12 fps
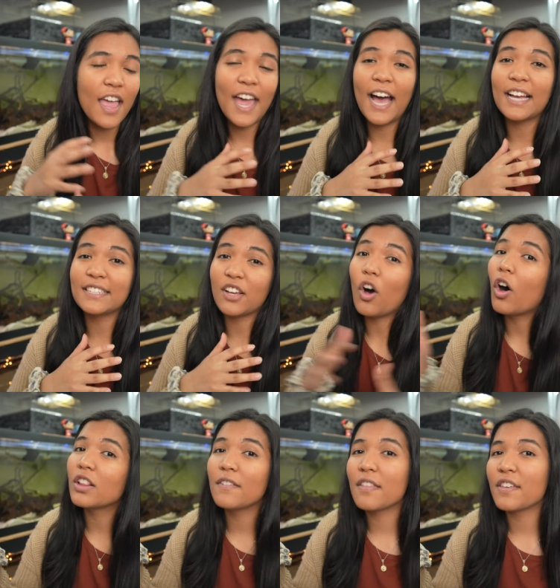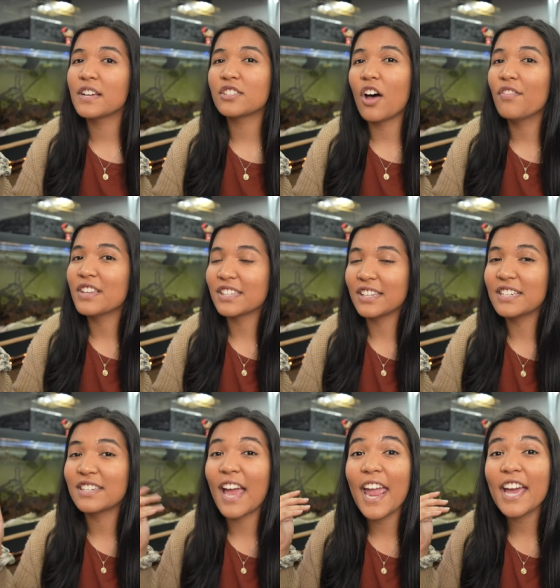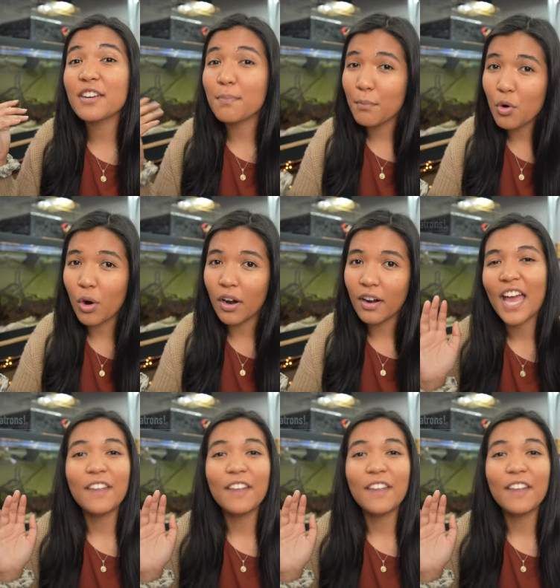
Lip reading: It has all of the things on this list and more.